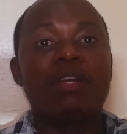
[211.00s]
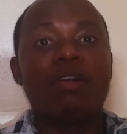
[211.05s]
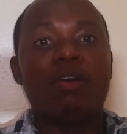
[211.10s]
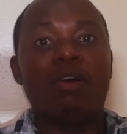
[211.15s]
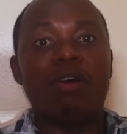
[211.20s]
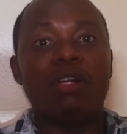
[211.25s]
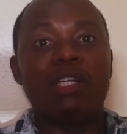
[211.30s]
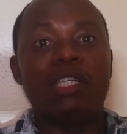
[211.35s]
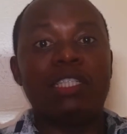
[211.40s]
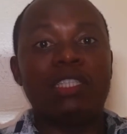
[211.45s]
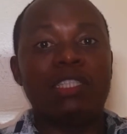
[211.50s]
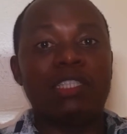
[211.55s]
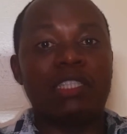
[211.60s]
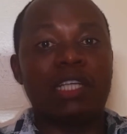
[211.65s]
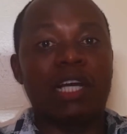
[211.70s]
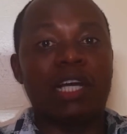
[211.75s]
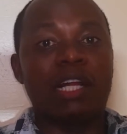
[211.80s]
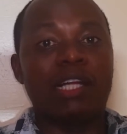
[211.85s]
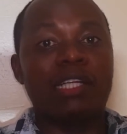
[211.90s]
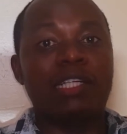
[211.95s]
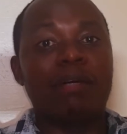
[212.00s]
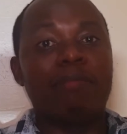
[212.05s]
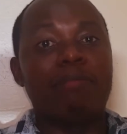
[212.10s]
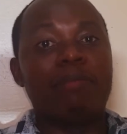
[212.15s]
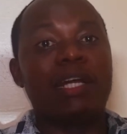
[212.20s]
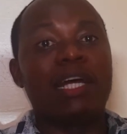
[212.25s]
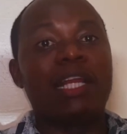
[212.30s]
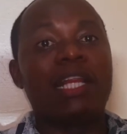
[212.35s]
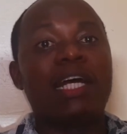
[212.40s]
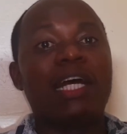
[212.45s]
Called his elder
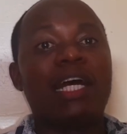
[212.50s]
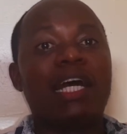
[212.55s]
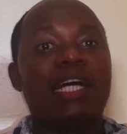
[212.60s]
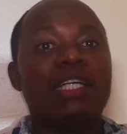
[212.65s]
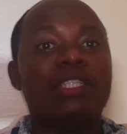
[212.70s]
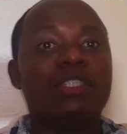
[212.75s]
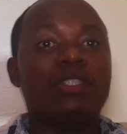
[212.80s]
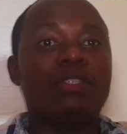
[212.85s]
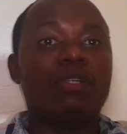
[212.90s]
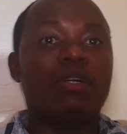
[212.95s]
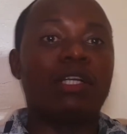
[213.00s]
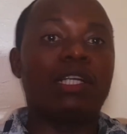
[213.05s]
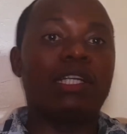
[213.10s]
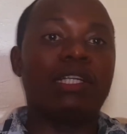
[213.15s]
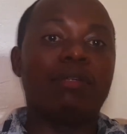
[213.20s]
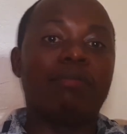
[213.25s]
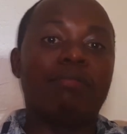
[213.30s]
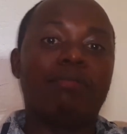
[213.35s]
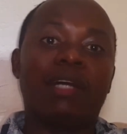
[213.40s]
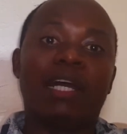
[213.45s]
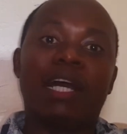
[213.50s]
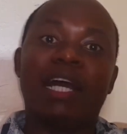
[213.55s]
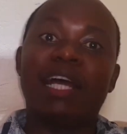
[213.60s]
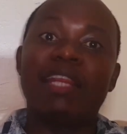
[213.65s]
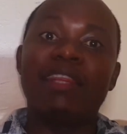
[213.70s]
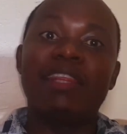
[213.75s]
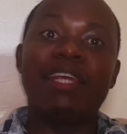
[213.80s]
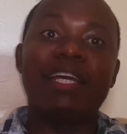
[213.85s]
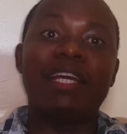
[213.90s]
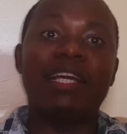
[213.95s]
brother and told him, "I
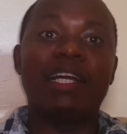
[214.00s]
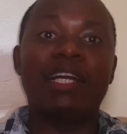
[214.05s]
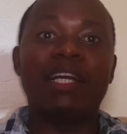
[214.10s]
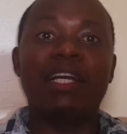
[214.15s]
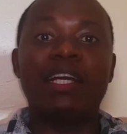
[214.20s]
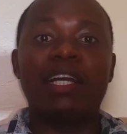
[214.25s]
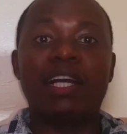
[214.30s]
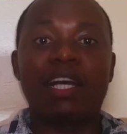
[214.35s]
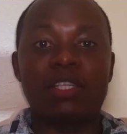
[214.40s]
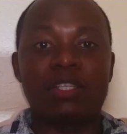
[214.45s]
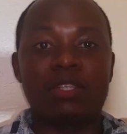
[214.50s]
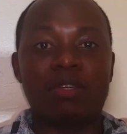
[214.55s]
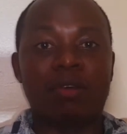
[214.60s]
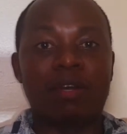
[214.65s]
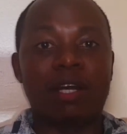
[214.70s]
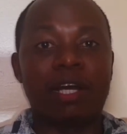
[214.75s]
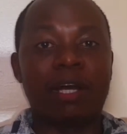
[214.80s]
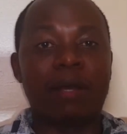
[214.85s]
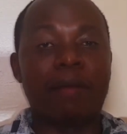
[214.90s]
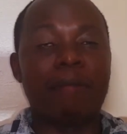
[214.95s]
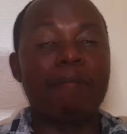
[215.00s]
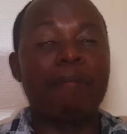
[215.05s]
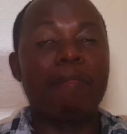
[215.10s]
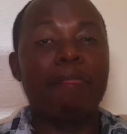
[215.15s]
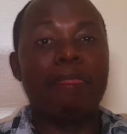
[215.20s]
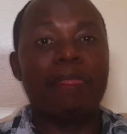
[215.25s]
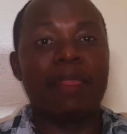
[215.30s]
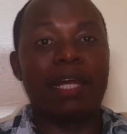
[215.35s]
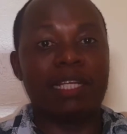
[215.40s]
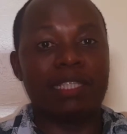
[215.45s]
think Kasioka,
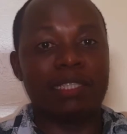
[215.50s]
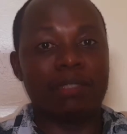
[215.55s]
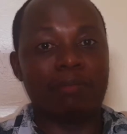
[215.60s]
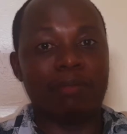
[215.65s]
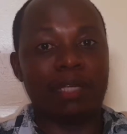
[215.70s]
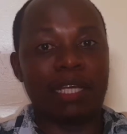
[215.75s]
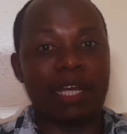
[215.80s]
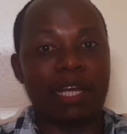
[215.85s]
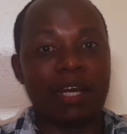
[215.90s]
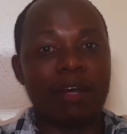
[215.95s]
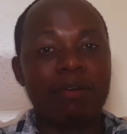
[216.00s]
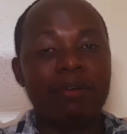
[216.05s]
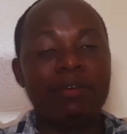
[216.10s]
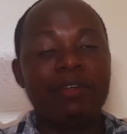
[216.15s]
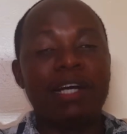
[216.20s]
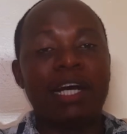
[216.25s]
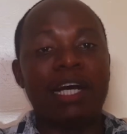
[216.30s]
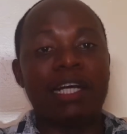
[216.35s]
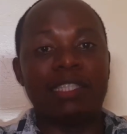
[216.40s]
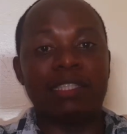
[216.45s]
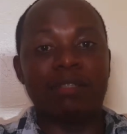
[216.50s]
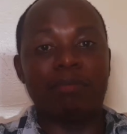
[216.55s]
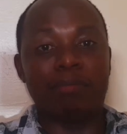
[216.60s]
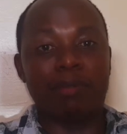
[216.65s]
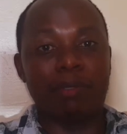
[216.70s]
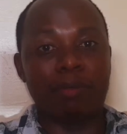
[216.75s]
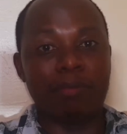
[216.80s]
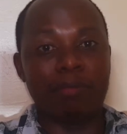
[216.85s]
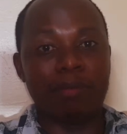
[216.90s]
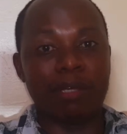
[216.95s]
that is me now, has a
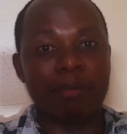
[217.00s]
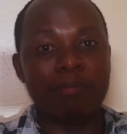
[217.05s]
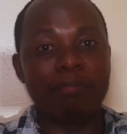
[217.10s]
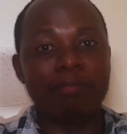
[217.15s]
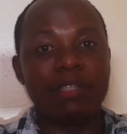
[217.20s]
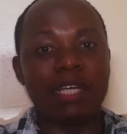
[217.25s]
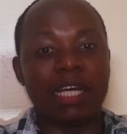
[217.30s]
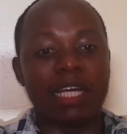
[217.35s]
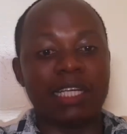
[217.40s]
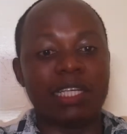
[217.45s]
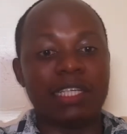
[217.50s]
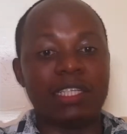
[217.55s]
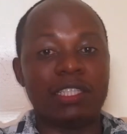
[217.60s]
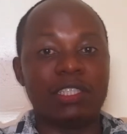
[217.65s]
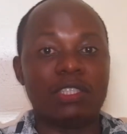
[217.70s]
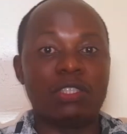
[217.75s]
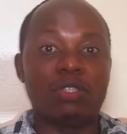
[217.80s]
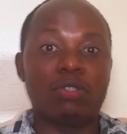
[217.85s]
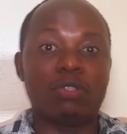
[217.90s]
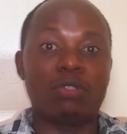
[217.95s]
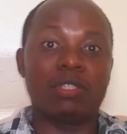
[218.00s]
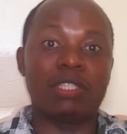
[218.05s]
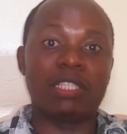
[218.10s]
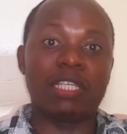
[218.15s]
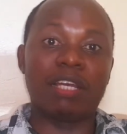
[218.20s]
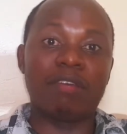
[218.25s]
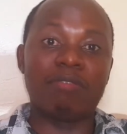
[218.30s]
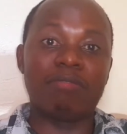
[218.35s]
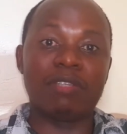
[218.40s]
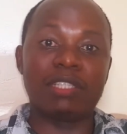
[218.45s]
problem and he needs to see
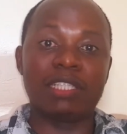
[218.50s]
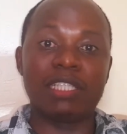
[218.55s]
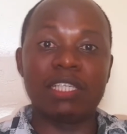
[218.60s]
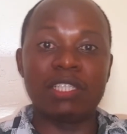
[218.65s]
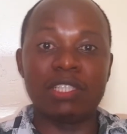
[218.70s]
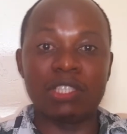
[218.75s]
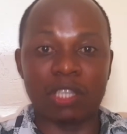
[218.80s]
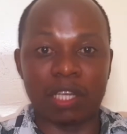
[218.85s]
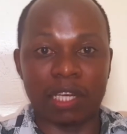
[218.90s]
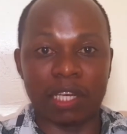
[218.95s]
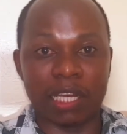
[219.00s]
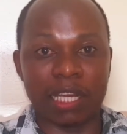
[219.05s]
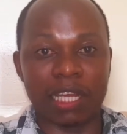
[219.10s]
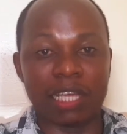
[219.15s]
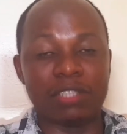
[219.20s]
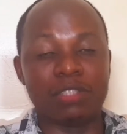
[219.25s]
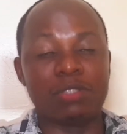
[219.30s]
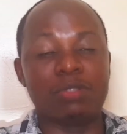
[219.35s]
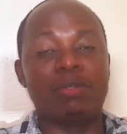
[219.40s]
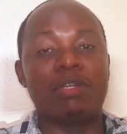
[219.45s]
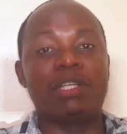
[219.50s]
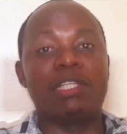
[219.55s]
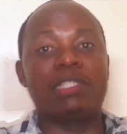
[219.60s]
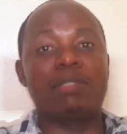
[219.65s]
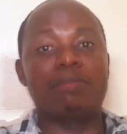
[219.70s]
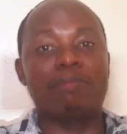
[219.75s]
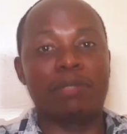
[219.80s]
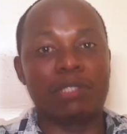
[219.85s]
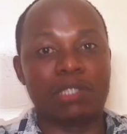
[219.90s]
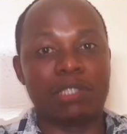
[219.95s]
a physician as soon as
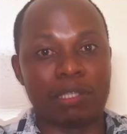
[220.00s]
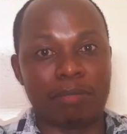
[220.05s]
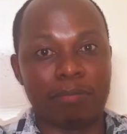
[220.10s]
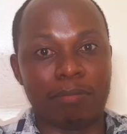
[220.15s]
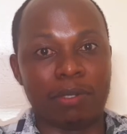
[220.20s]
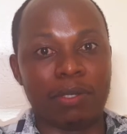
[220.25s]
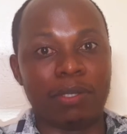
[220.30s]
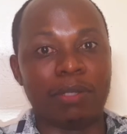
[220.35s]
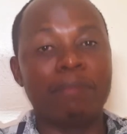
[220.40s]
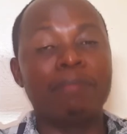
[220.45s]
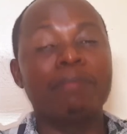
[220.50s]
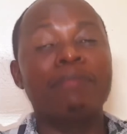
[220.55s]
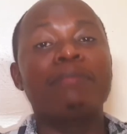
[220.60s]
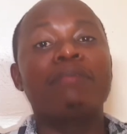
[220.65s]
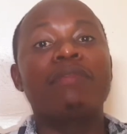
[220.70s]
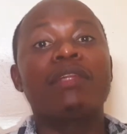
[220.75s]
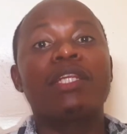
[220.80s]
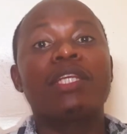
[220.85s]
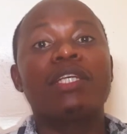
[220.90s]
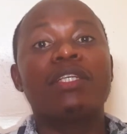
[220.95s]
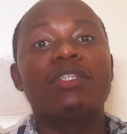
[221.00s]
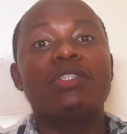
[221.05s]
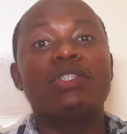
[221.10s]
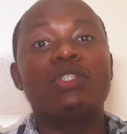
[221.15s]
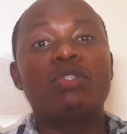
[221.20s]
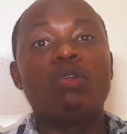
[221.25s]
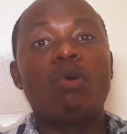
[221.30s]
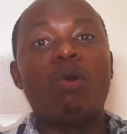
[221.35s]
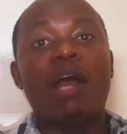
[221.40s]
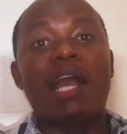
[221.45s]
possible."
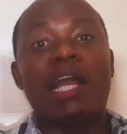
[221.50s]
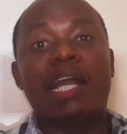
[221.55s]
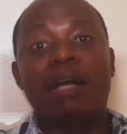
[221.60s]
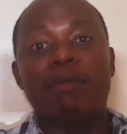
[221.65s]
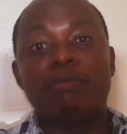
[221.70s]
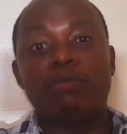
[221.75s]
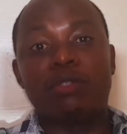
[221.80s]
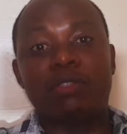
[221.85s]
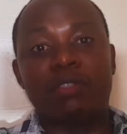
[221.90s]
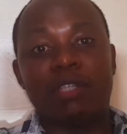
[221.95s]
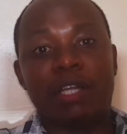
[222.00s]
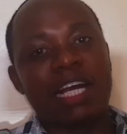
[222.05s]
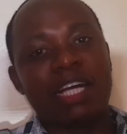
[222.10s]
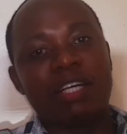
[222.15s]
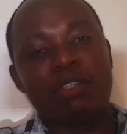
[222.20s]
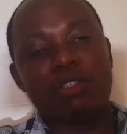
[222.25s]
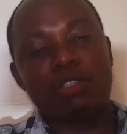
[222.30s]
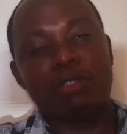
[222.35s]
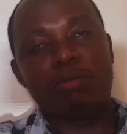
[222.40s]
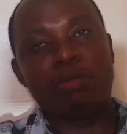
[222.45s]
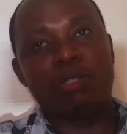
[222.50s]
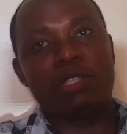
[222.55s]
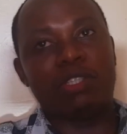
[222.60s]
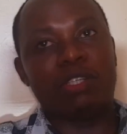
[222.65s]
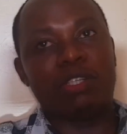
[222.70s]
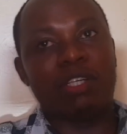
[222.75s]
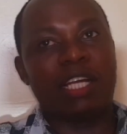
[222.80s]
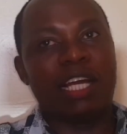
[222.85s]
So I come to Nairobi Hospital.